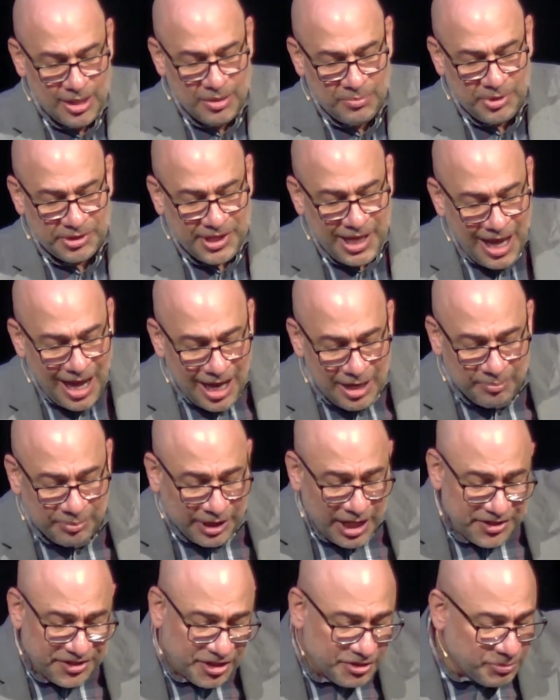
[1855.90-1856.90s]
But the high
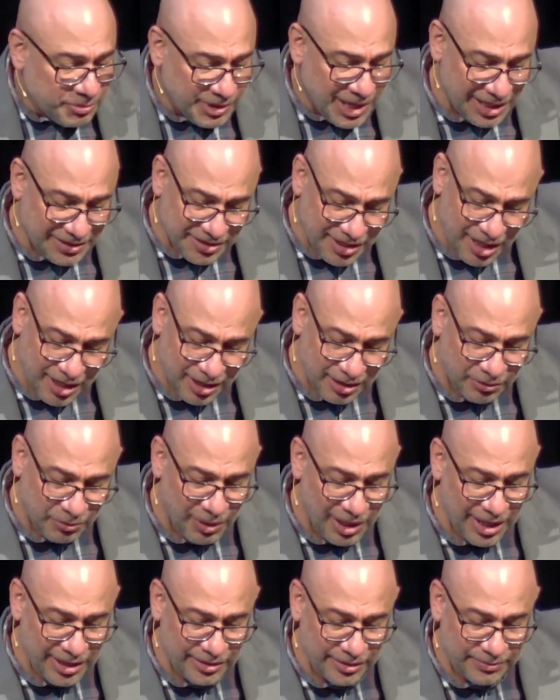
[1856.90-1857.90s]
places were not taken
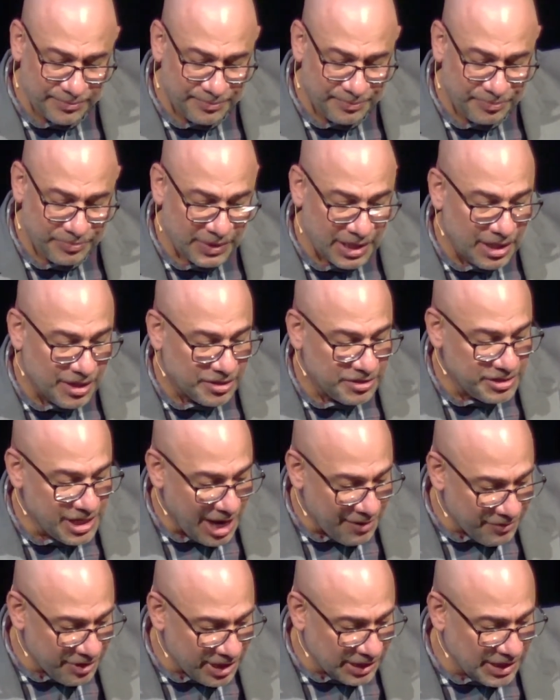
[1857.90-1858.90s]
away.
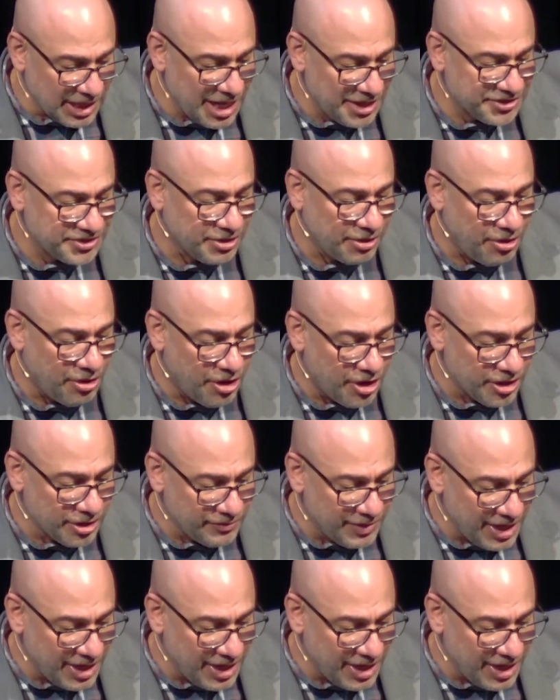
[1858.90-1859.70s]
Nevertheless, the heart of